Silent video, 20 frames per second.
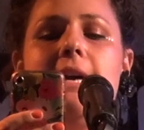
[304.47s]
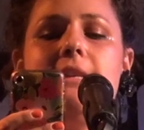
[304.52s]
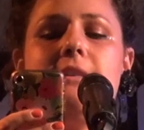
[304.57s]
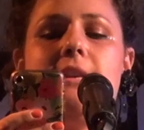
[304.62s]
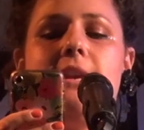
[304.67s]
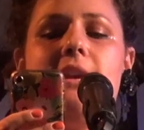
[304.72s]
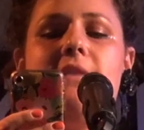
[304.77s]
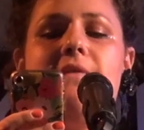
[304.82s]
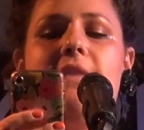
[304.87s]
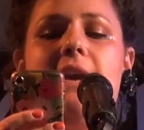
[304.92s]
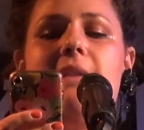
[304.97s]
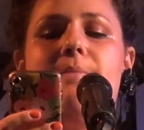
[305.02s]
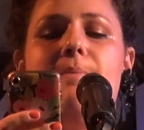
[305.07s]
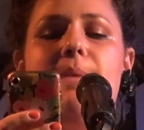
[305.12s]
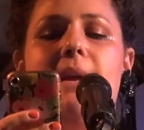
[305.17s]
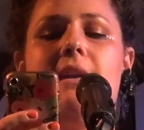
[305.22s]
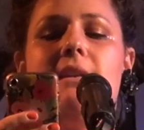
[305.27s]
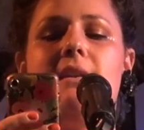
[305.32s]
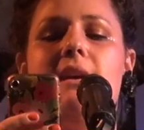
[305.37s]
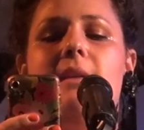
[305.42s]
asking if I had
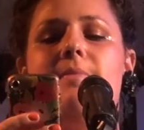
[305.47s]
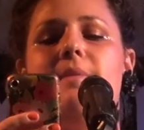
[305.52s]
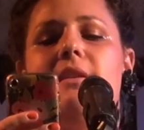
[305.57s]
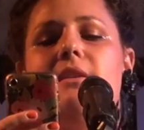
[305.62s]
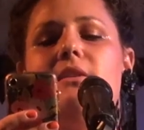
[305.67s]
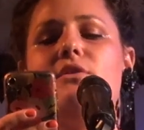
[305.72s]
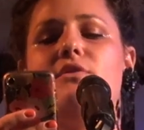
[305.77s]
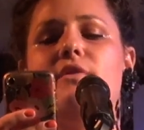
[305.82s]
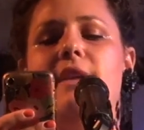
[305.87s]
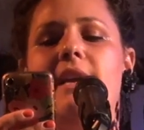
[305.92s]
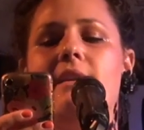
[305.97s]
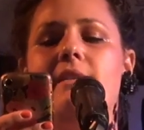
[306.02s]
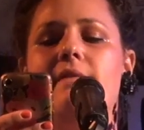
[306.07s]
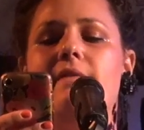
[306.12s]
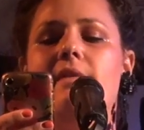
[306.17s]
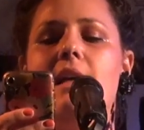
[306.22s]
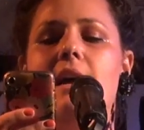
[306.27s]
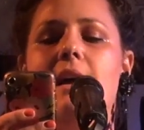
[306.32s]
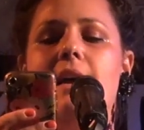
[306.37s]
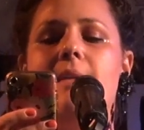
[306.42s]
picked up this strand of
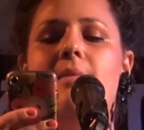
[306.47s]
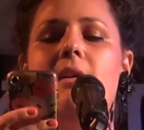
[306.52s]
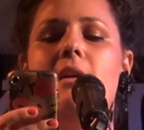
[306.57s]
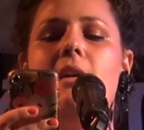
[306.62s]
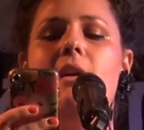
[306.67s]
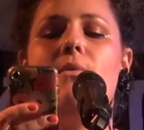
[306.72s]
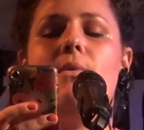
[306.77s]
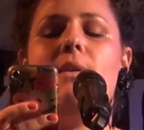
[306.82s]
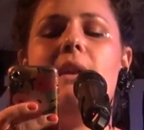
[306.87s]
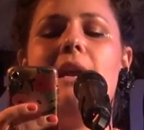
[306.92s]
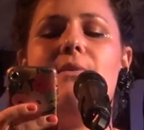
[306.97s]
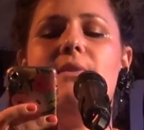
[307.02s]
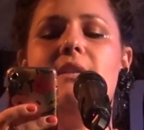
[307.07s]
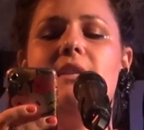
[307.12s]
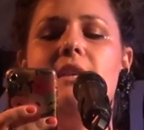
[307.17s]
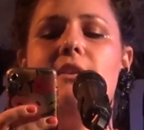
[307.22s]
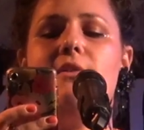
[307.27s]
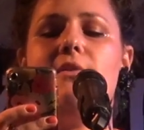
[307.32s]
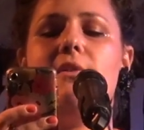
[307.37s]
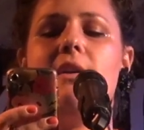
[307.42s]
Lyme when I was
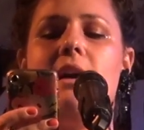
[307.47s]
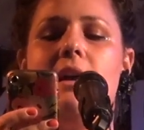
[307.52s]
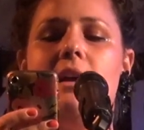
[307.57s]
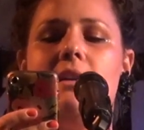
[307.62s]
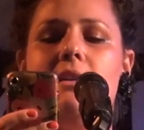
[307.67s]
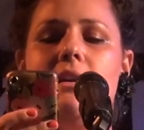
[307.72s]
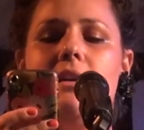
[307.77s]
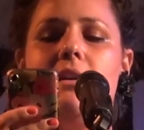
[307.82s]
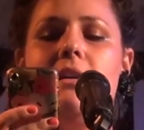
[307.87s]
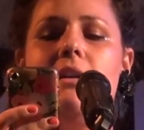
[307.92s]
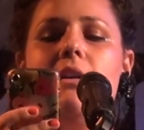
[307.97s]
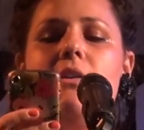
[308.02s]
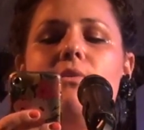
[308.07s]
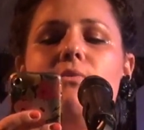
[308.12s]
in Uganda,